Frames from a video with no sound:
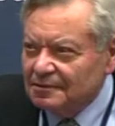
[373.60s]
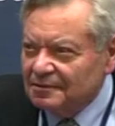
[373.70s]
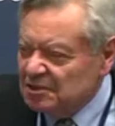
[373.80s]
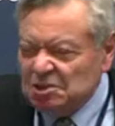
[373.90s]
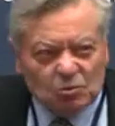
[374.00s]

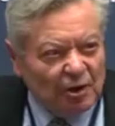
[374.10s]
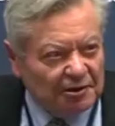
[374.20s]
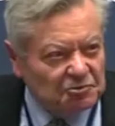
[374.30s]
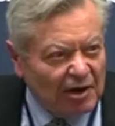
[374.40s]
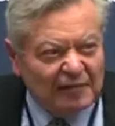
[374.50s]
This is why I
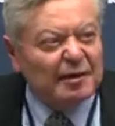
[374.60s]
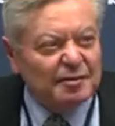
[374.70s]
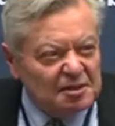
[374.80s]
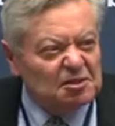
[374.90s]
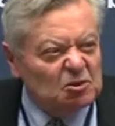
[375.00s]
drive, and
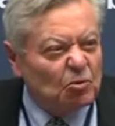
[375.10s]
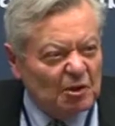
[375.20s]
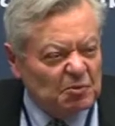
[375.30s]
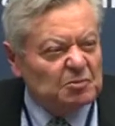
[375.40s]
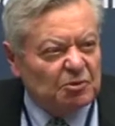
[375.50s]
this is why
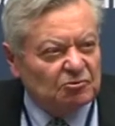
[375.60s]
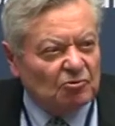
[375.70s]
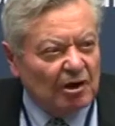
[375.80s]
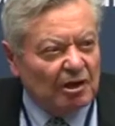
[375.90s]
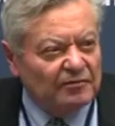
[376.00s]
people
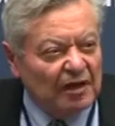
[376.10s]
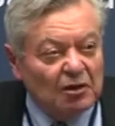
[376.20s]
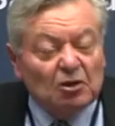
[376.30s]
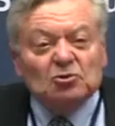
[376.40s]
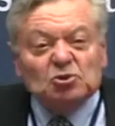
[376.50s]
drive.
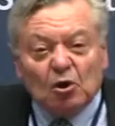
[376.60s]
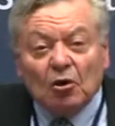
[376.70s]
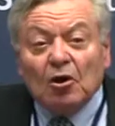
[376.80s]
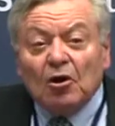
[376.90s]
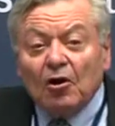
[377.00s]

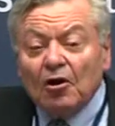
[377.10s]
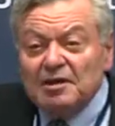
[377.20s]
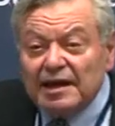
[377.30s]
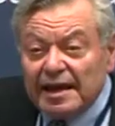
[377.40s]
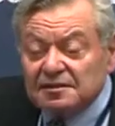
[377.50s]
So
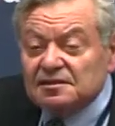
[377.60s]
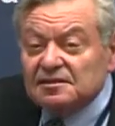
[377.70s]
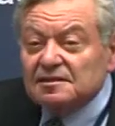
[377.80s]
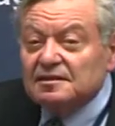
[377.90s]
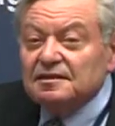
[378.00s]

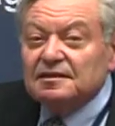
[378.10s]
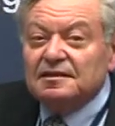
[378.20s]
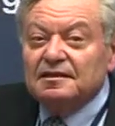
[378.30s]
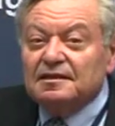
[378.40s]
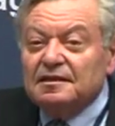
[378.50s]
unless
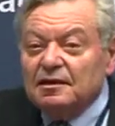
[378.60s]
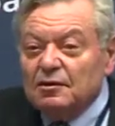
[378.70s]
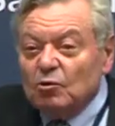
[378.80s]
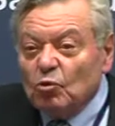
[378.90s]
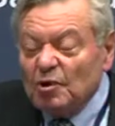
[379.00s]

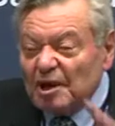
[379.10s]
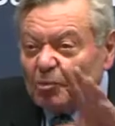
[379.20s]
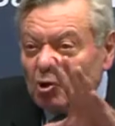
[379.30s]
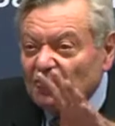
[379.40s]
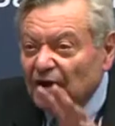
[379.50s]
we are
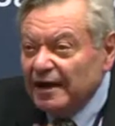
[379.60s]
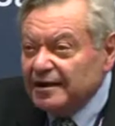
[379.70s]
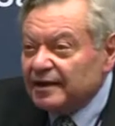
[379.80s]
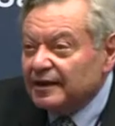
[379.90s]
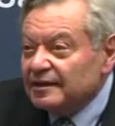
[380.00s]

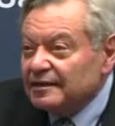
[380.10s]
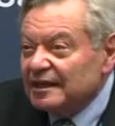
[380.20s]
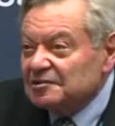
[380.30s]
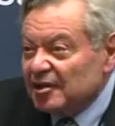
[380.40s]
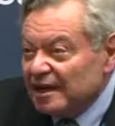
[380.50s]
providing a
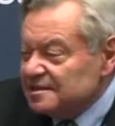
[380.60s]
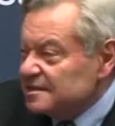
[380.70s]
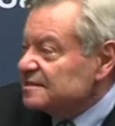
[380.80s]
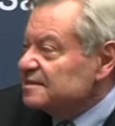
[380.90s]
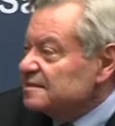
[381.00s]

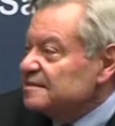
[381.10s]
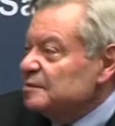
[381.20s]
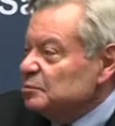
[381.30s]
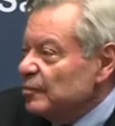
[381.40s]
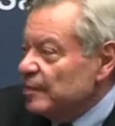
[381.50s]
transit
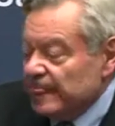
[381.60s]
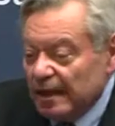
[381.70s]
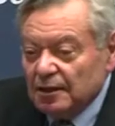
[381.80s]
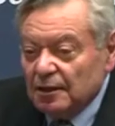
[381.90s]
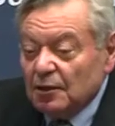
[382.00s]
system
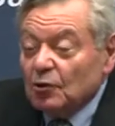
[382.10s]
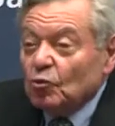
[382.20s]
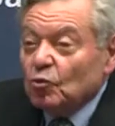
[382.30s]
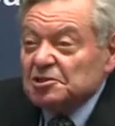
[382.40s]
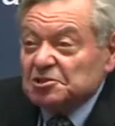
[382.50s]

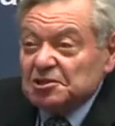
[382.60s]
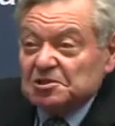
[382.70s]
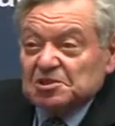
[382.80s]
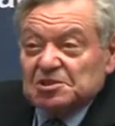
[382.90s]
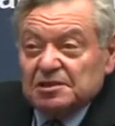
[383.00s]
which
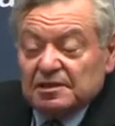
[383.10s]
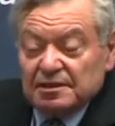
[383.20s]
is